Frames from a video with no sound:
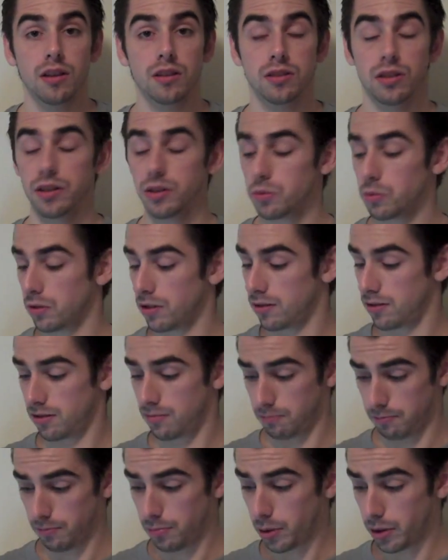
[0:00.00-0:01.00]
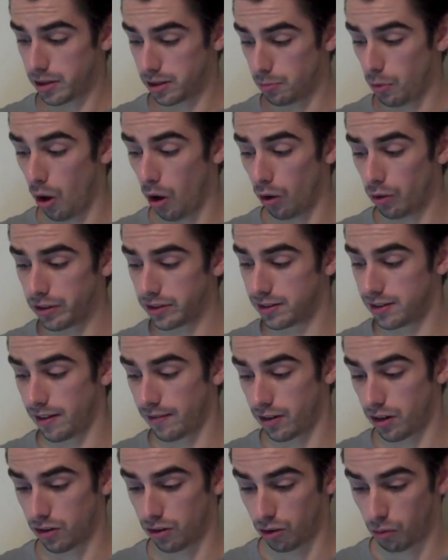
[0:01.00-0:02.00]
So this was pretty small, only
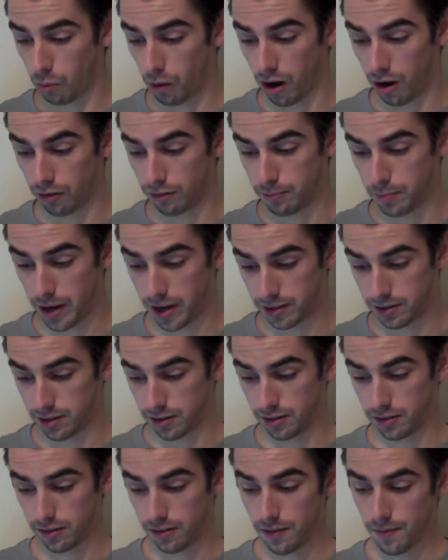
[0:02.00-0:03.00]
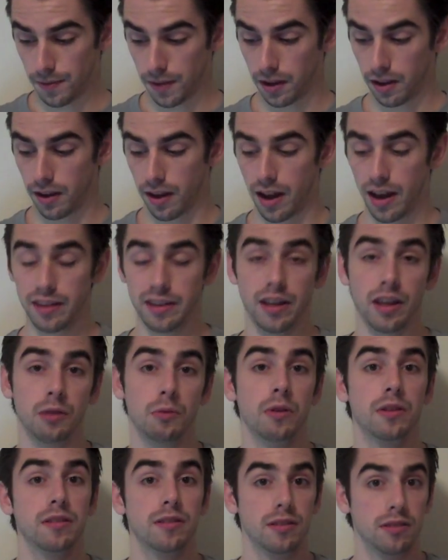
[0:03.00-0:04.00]
7 out of 12 patients, and the other
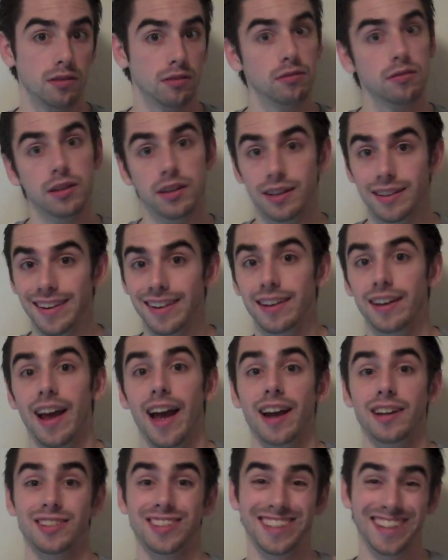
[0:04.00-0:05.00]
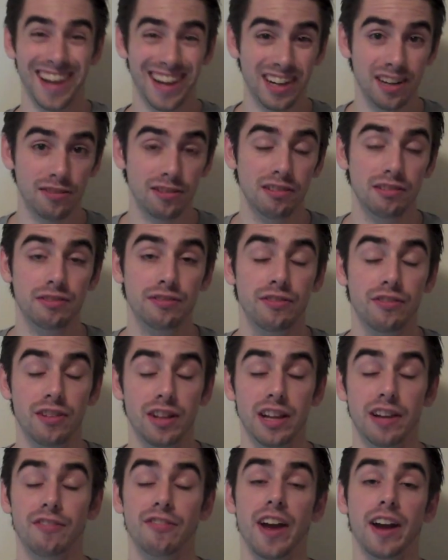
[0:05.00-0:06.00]
ones didn't actually
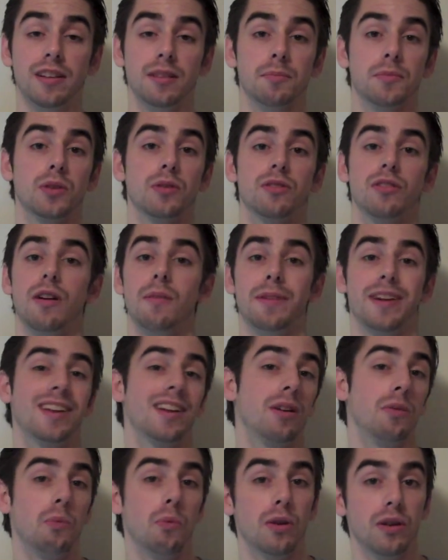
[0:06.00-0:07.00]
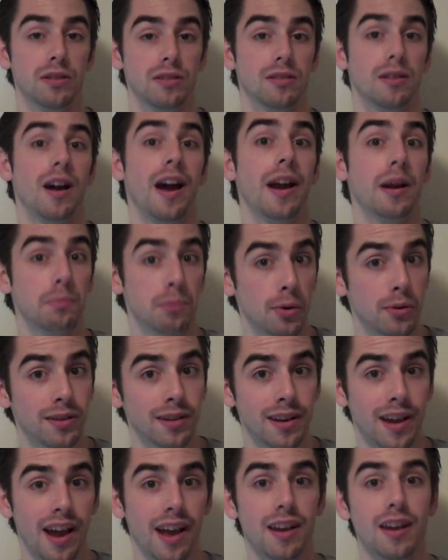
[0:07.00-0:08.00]
negatively affect them, so it's not making it worse, a higher
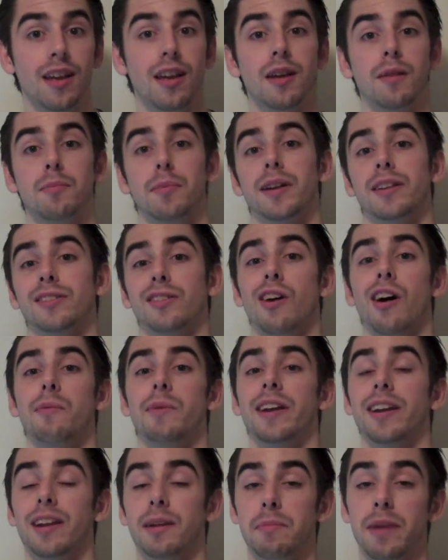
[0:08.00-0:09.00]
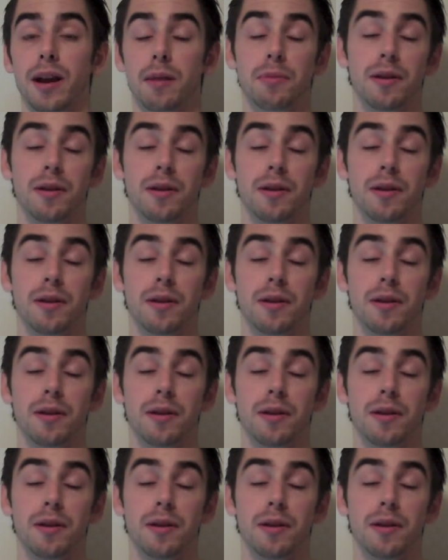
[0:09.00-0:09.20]
protein diet, but it's not making it better.